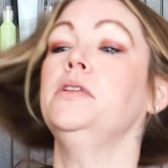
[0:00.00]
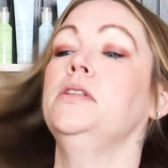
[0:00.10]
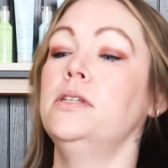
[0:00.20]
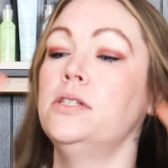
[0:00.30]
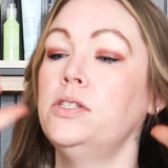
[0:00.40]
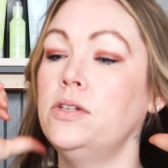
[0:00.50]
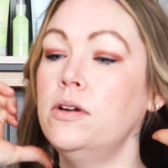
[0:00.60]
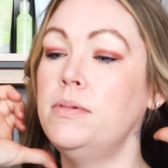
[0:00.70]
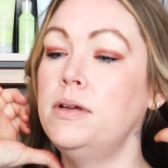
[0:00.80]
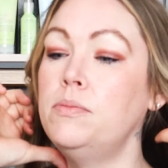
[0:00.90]
Just going to
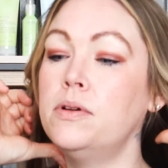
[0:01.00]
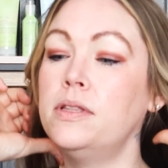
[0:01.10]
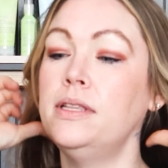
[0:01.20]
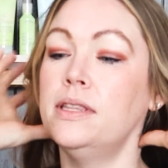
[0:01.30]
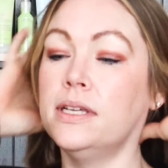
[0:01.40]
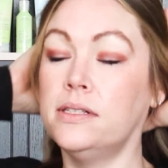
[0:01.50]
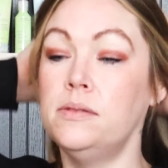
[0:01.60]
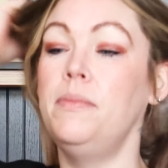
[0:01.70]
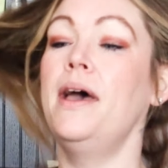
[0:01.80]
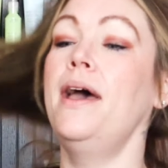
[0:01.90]
start by pulling things
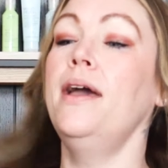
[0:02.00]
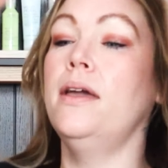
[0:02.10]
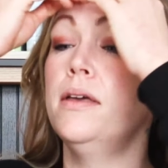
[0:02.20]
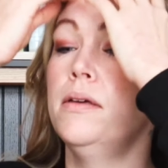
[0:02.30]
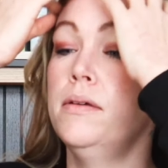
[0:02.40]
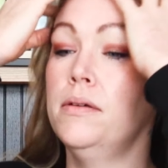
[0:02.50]
back.